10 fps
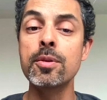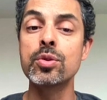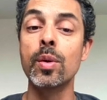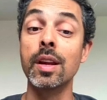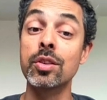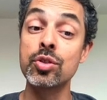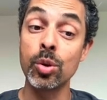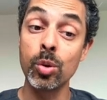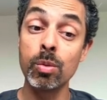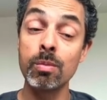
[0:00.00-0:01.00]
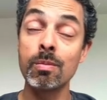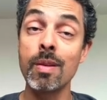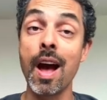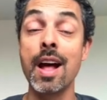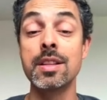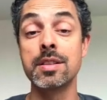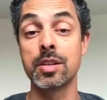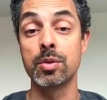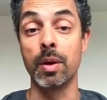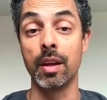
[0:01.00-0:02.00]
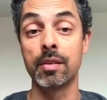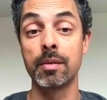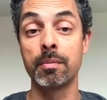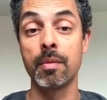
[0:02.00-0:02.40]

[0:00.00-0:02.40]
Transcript: between 2 and 6 weeks.